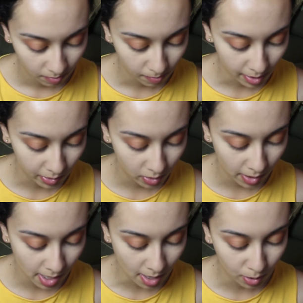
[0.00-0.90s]

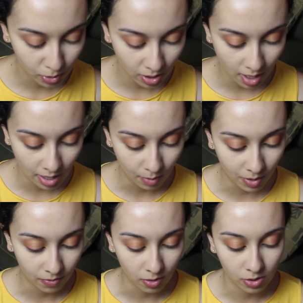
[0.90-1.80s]
mustardy yellow shade that
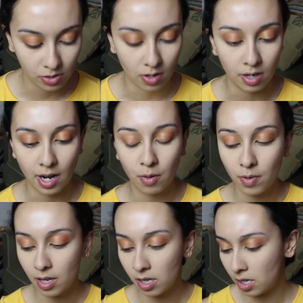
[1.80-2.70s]
we first started out
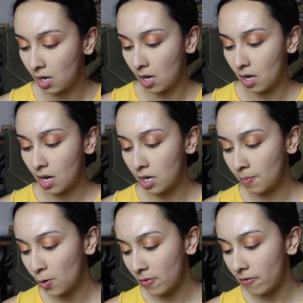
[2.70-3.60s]
with on a
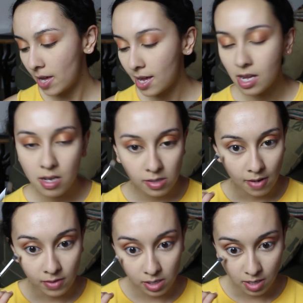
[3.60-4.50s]
Morphe
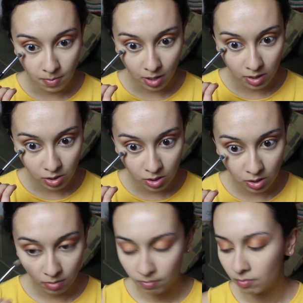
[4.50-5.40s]
E17
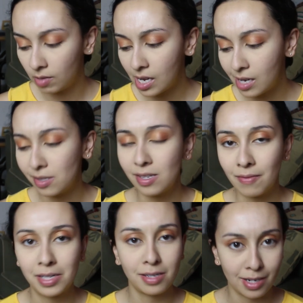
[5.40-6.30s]
brush.
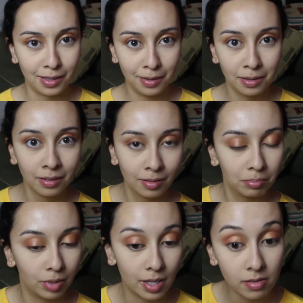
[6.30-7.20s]
E17
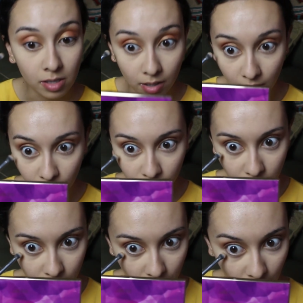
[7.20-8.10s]
brush, I can't
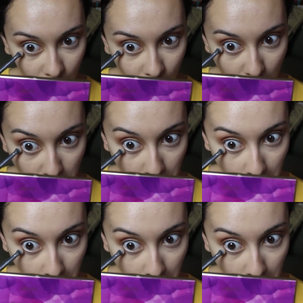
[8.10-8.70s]
talk right now.